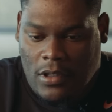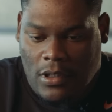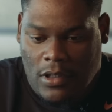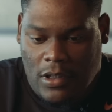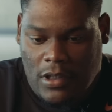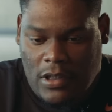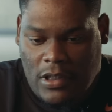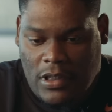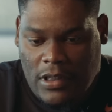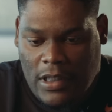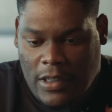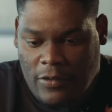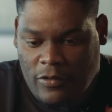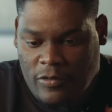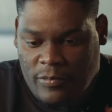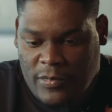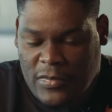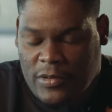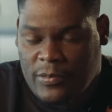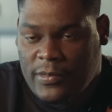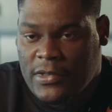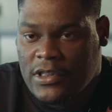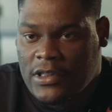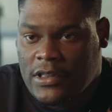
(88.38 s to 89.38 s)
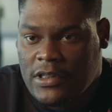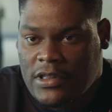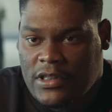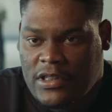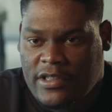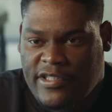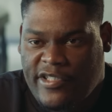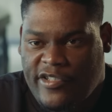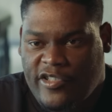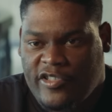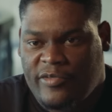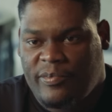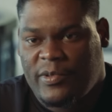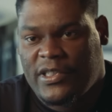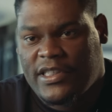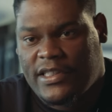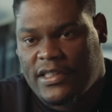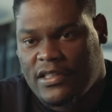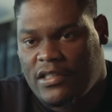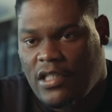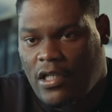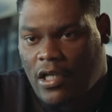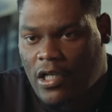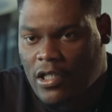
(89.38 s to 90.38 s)
Uh, I remember uh, Coach
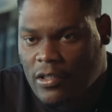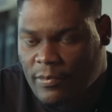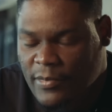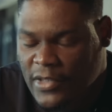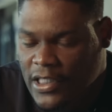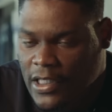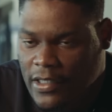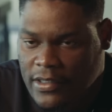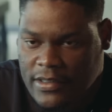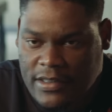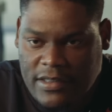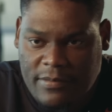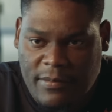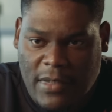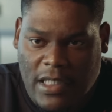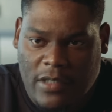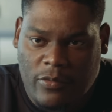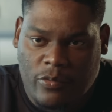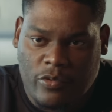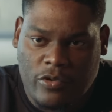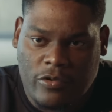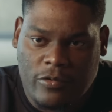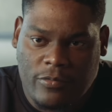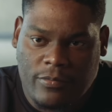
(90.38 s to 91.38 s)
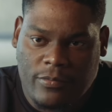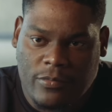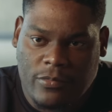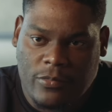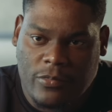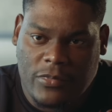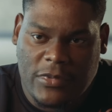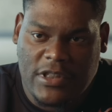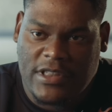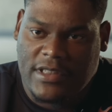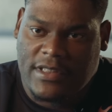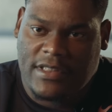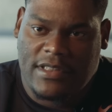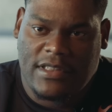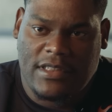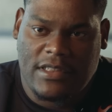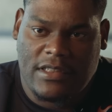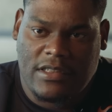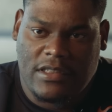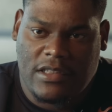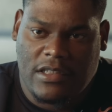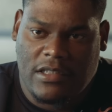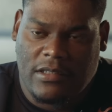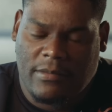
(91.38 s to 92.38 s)
Spencer calling me. I was in my room, just
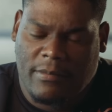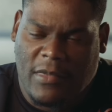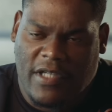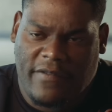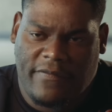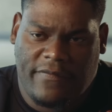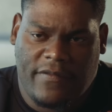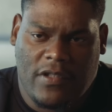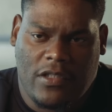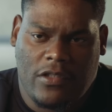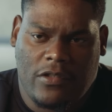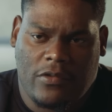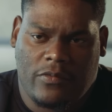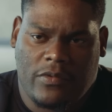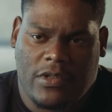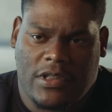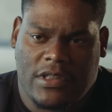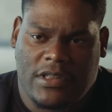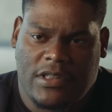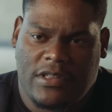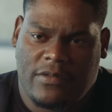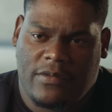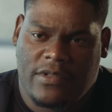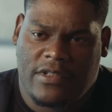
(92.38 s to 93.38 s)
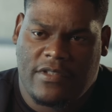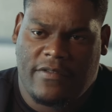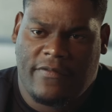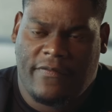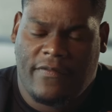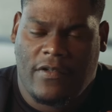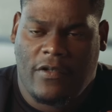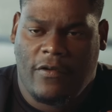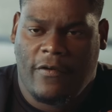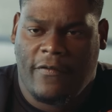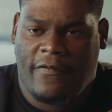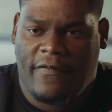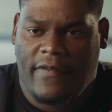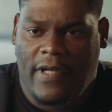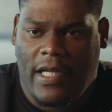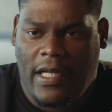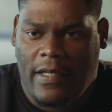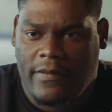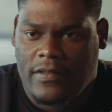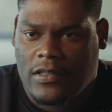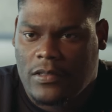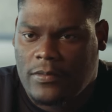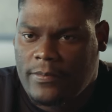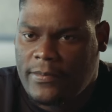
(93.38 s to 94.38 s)
sitting there, and my phone rang, and it was a
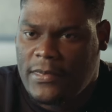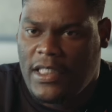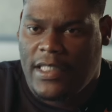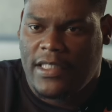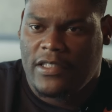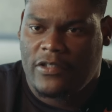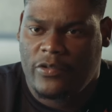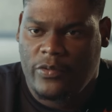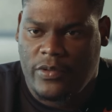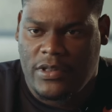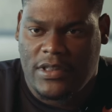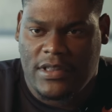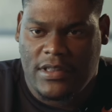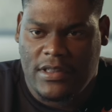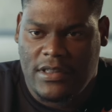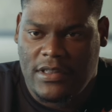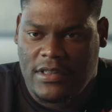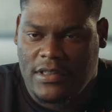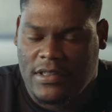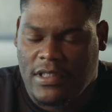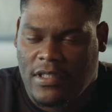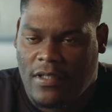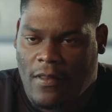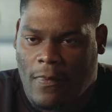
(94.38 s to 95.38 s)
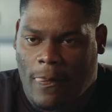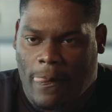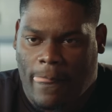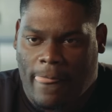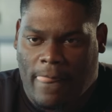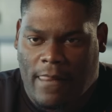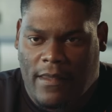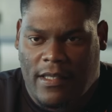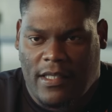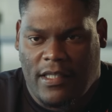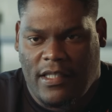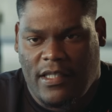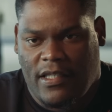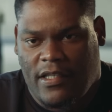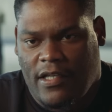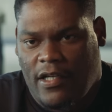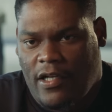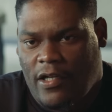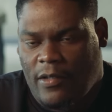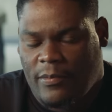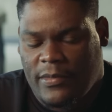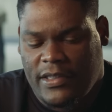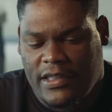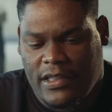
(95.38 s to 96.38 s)
4-5. And I'm like, who is this? And he
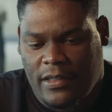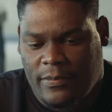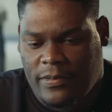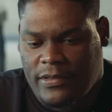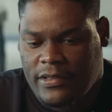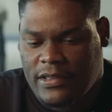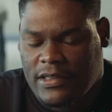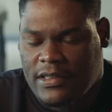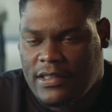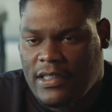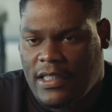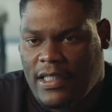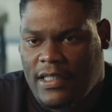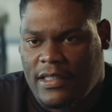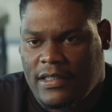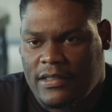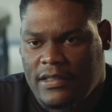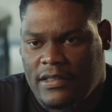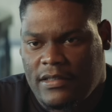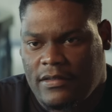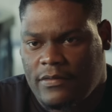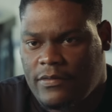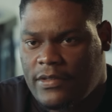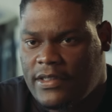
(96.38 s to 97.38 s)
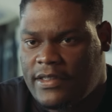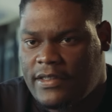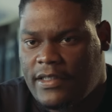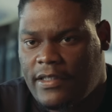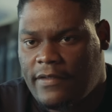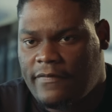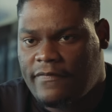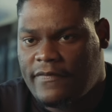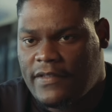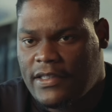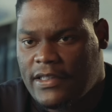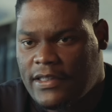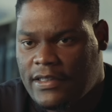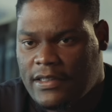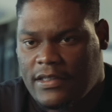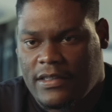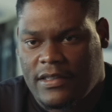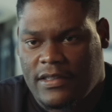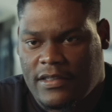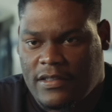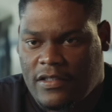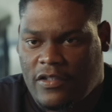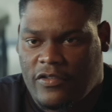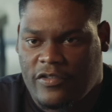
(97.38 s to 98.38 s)
called me up. He was like, what's up, Vince? And
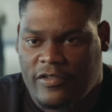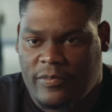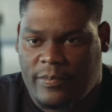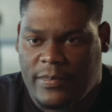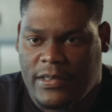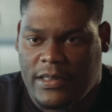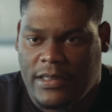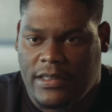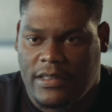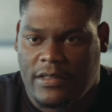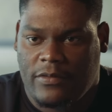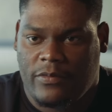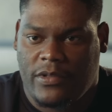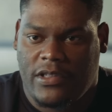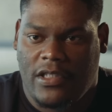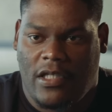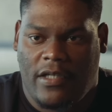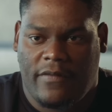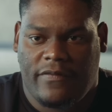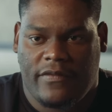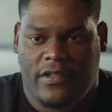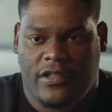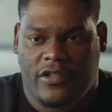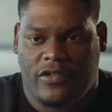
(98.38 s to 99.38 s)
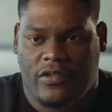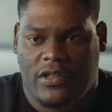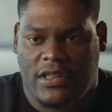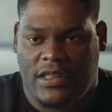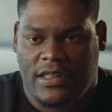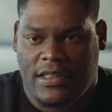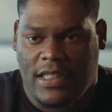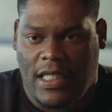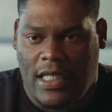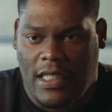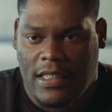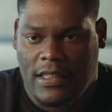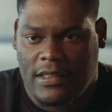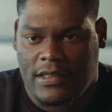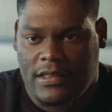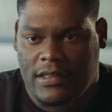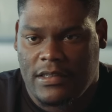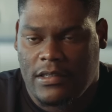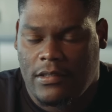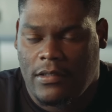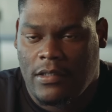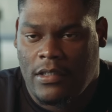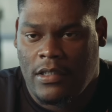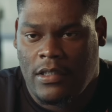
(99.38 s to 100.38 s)
It's Coach Spencer. We offering you a
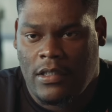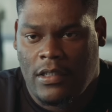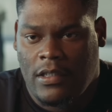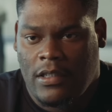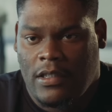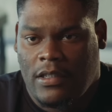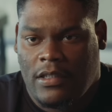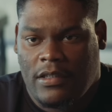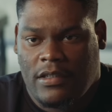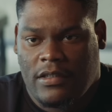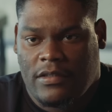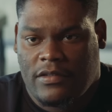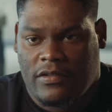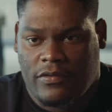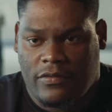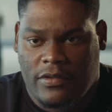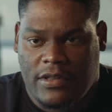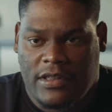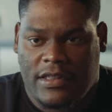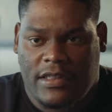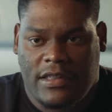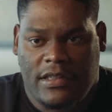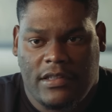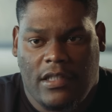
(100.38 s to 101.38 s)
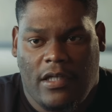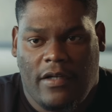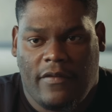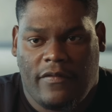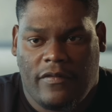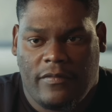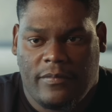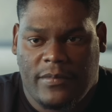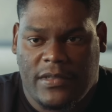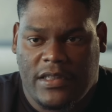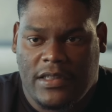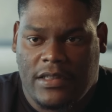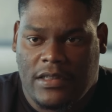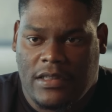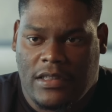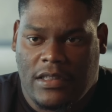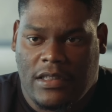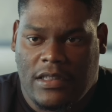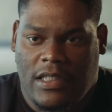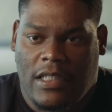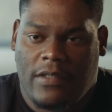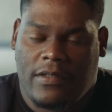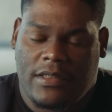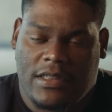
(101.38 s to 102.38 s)
scholarship. Soon as he offered me,
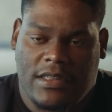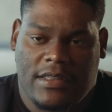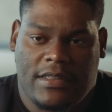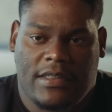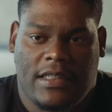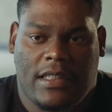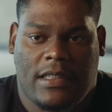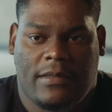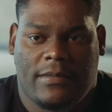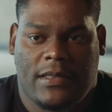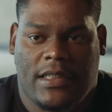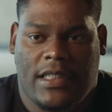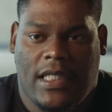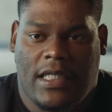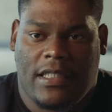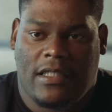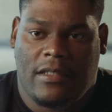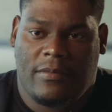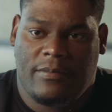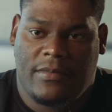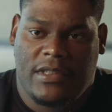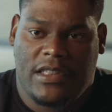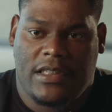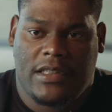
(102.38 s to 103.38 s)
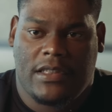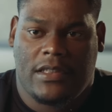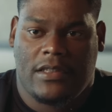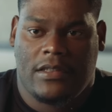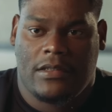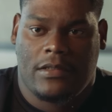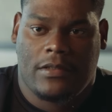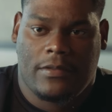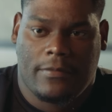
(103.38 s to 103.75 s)
uh, that was the same day I committed.